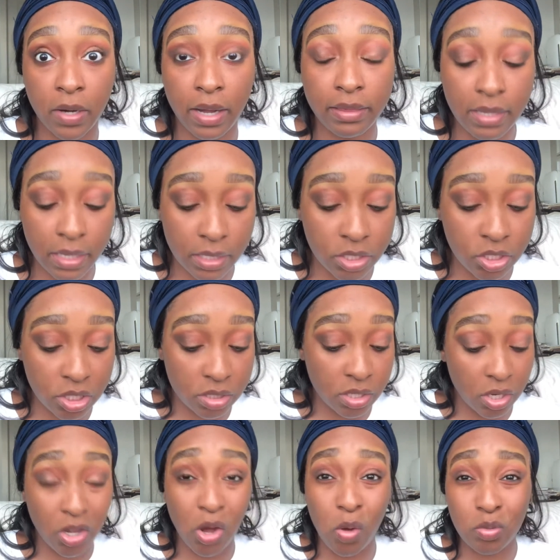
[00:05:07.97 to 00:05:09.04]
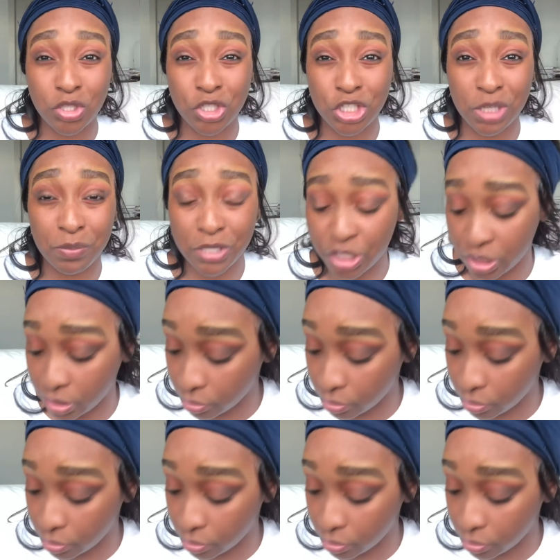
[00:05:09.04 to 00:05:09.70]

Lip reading: I think it's just a gold shimmer she